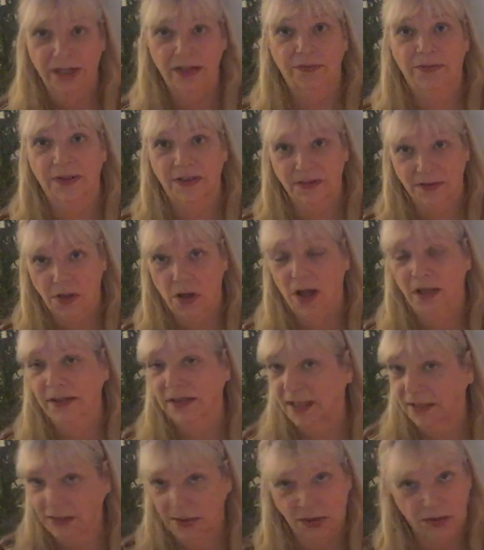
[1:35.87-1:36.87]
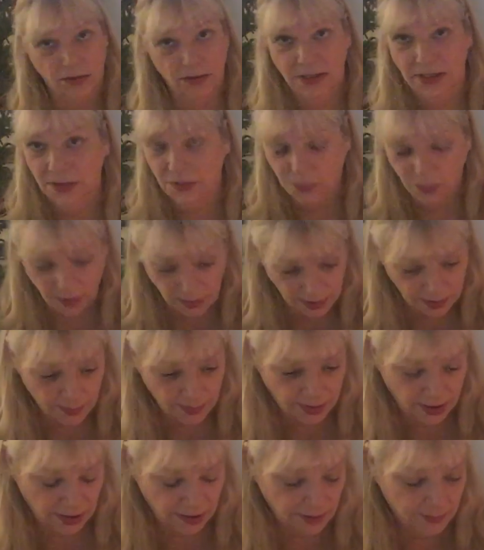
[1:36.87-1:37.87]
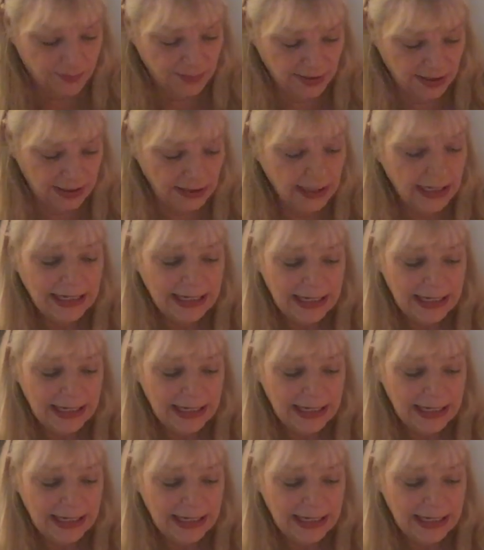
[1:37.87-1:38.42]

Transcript: if it's not then you don't need to worry about it but